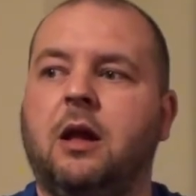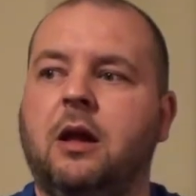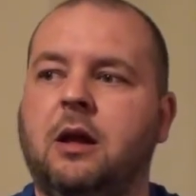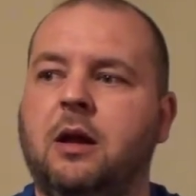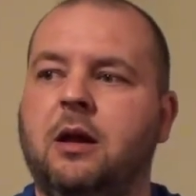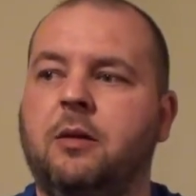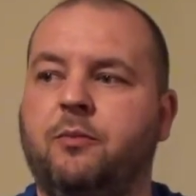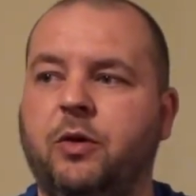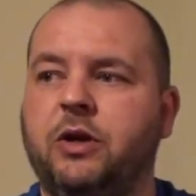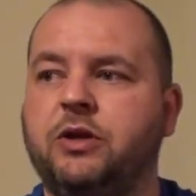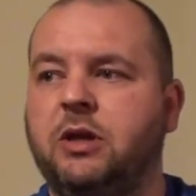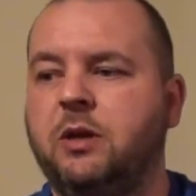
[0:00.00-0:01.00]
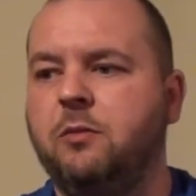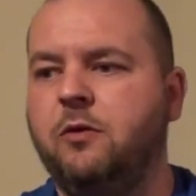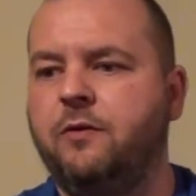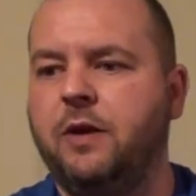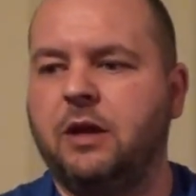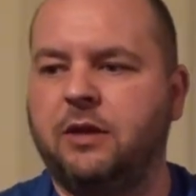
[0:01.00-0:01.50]
British indie
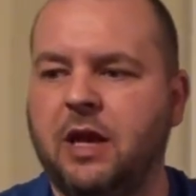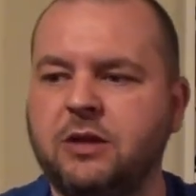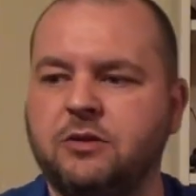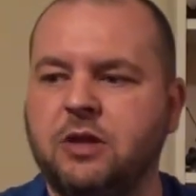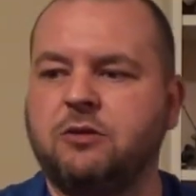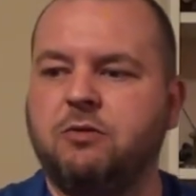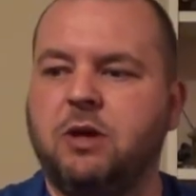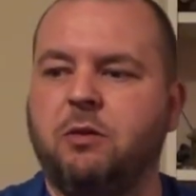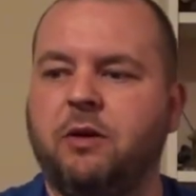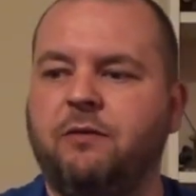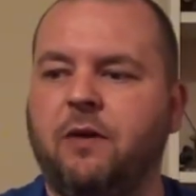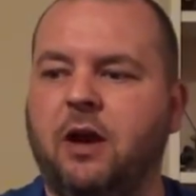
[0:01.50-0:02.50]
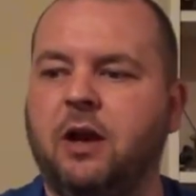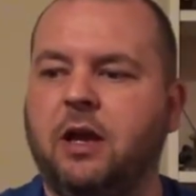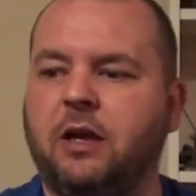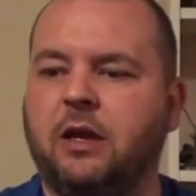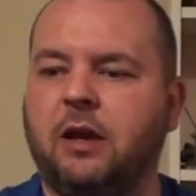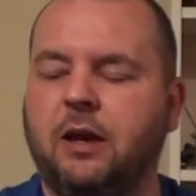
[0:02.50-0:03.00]
movie. That's really what it felt
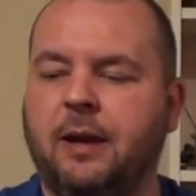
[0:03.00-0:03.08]
like.